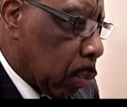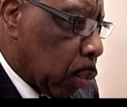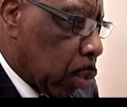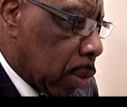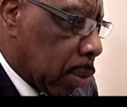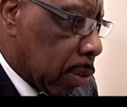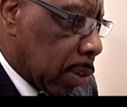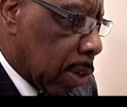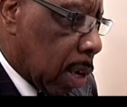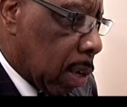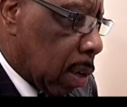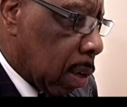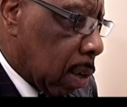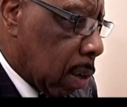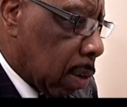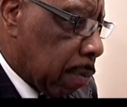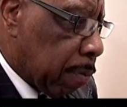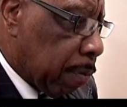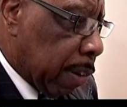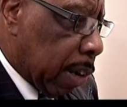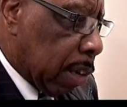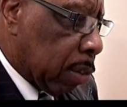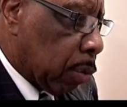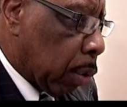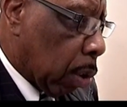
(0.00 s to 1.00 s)
was under a
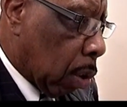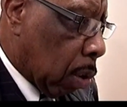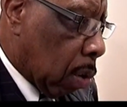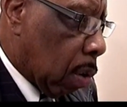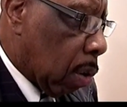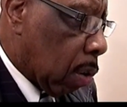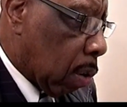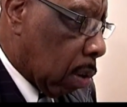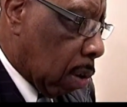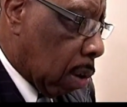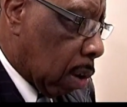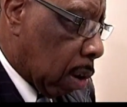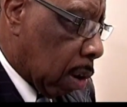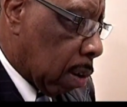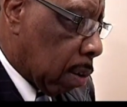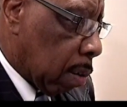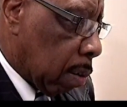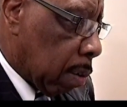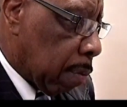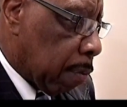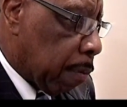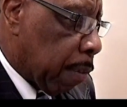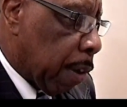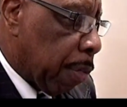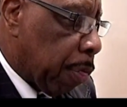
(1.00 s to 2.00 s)
federal court order
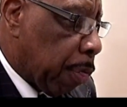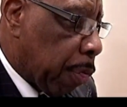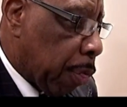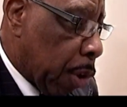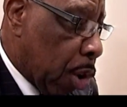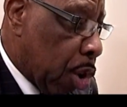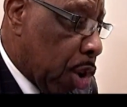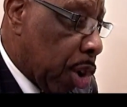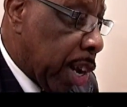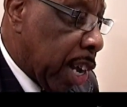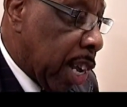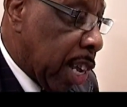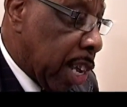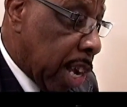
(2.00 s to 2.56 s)
for 30